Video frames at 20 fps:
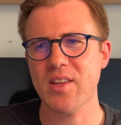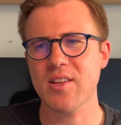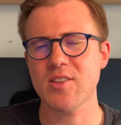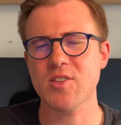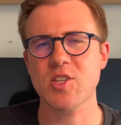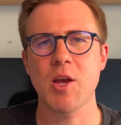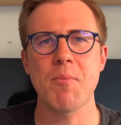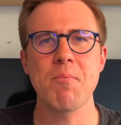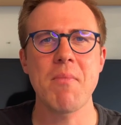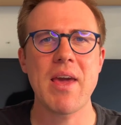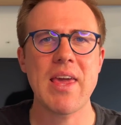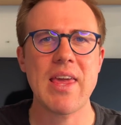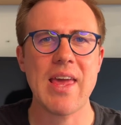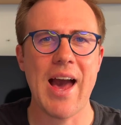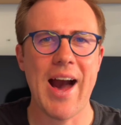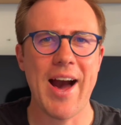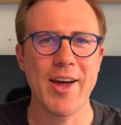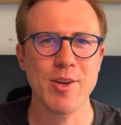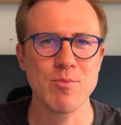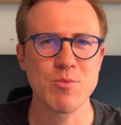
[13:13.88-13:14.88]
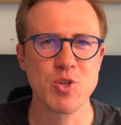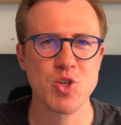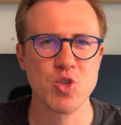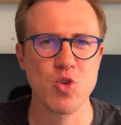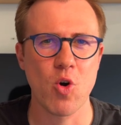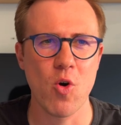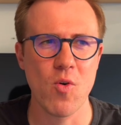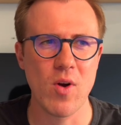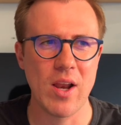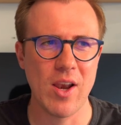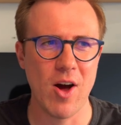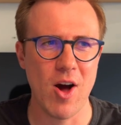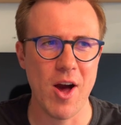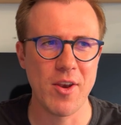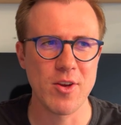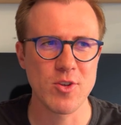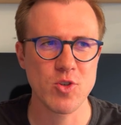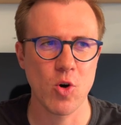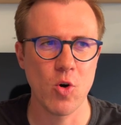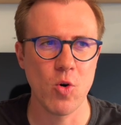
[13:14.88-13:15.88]
to me, Adam's
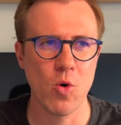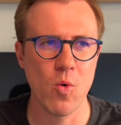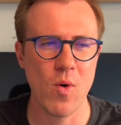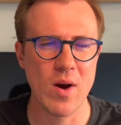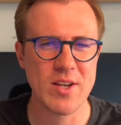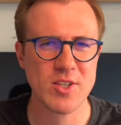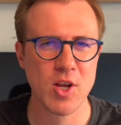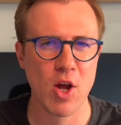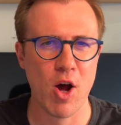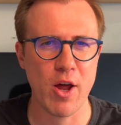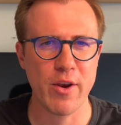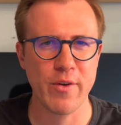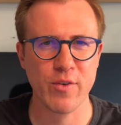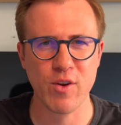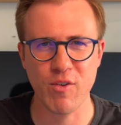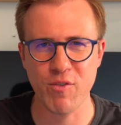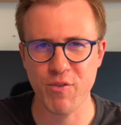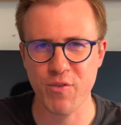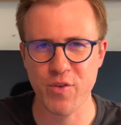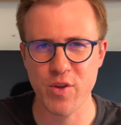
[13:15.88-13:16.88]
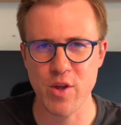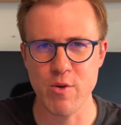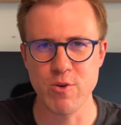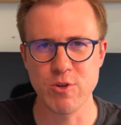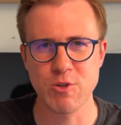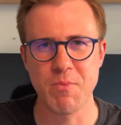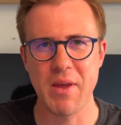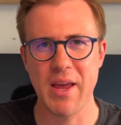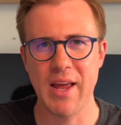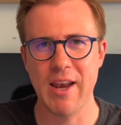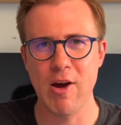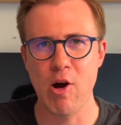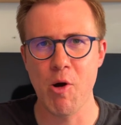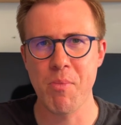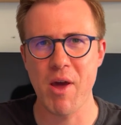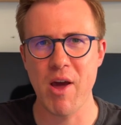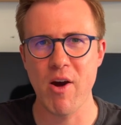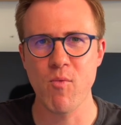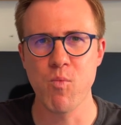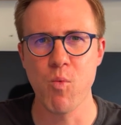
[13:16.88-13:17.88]
storyline has always kind of confused me a little
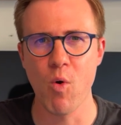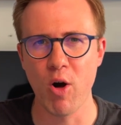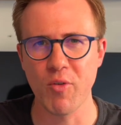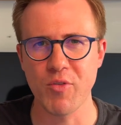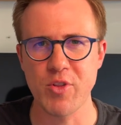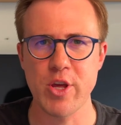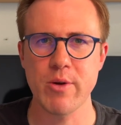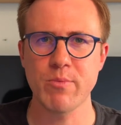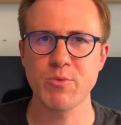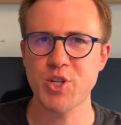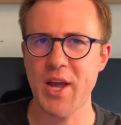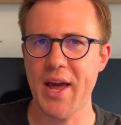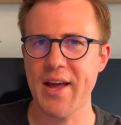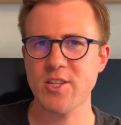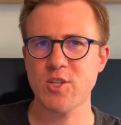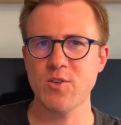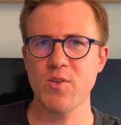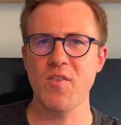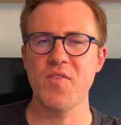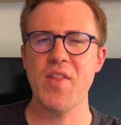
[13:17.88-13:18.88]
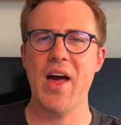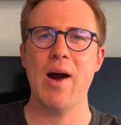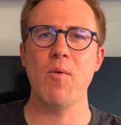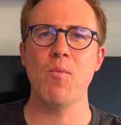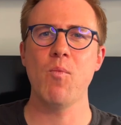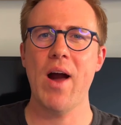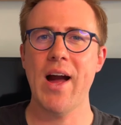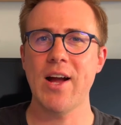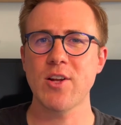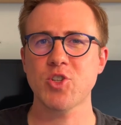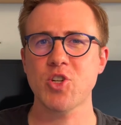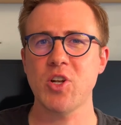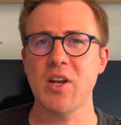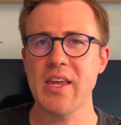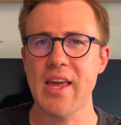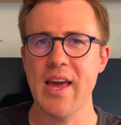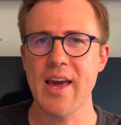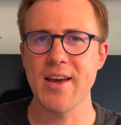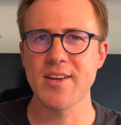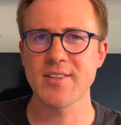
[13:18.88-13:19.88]
bit of what the objective of that
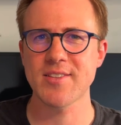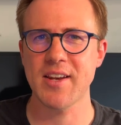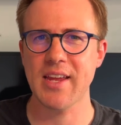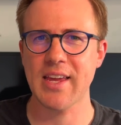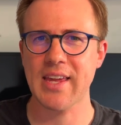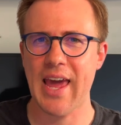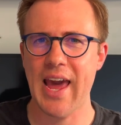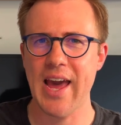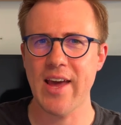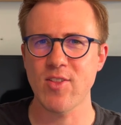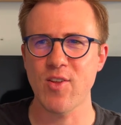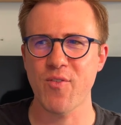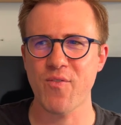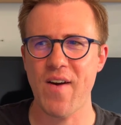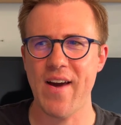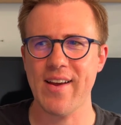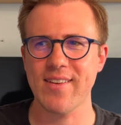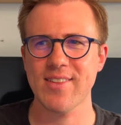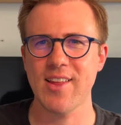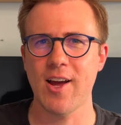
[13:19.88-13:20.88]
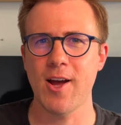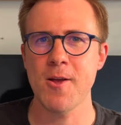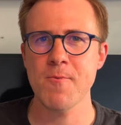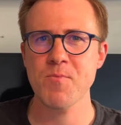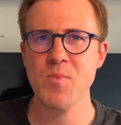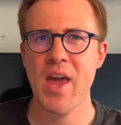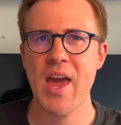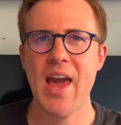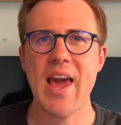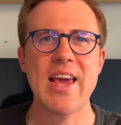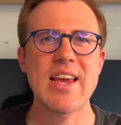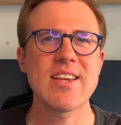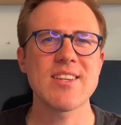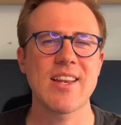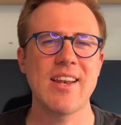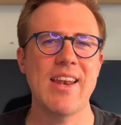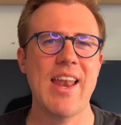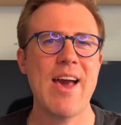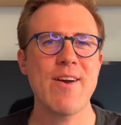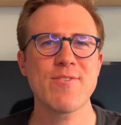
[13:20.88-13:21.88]
actually is. And again, the fact that he's
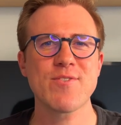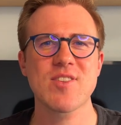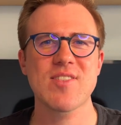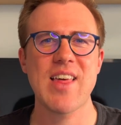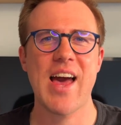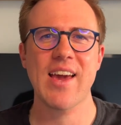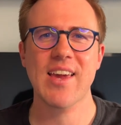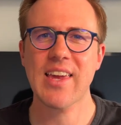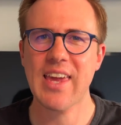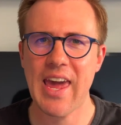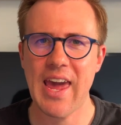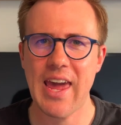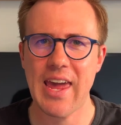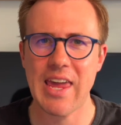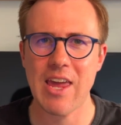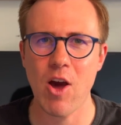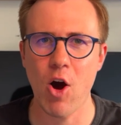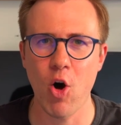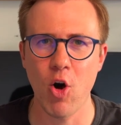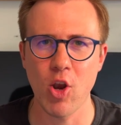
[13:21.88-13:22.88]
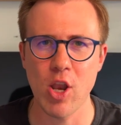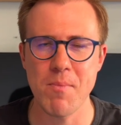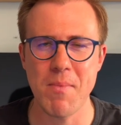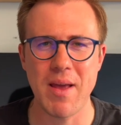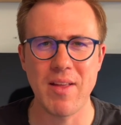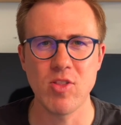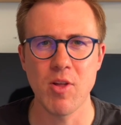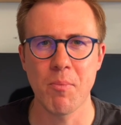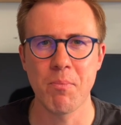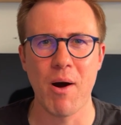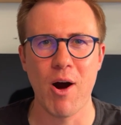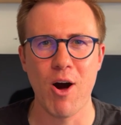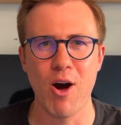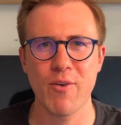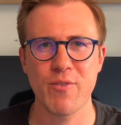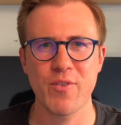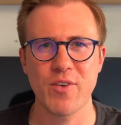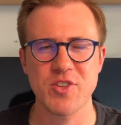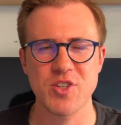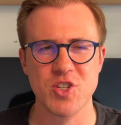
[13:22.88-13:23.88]
left that key on him in the
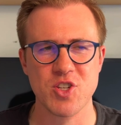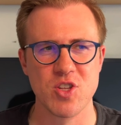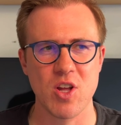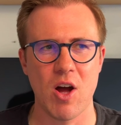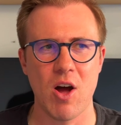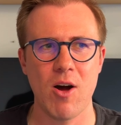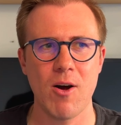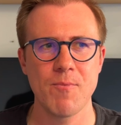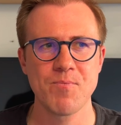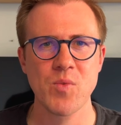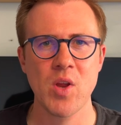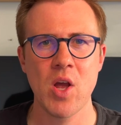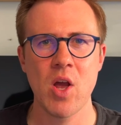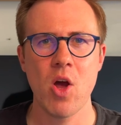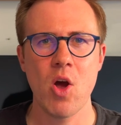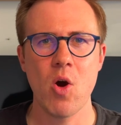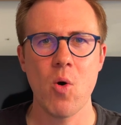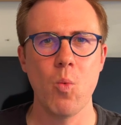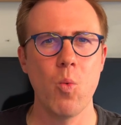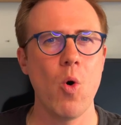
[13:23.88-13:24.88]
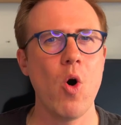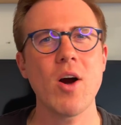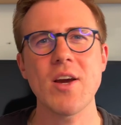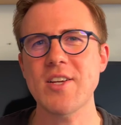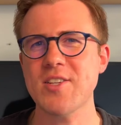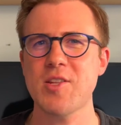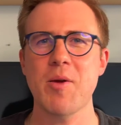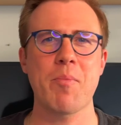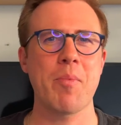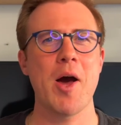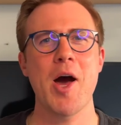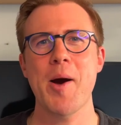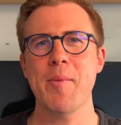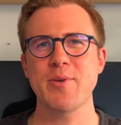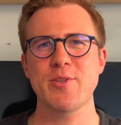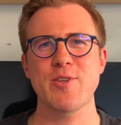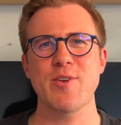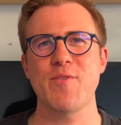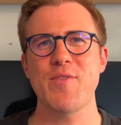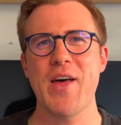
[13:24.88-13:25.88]
bath at the start, what is the
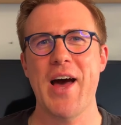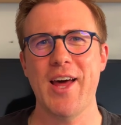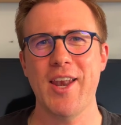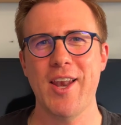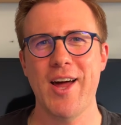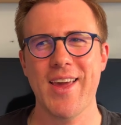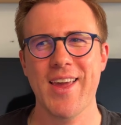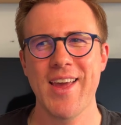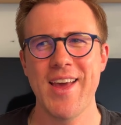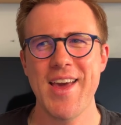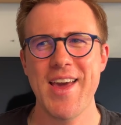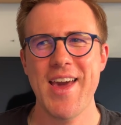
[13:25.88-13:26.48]
purpose of that? Like,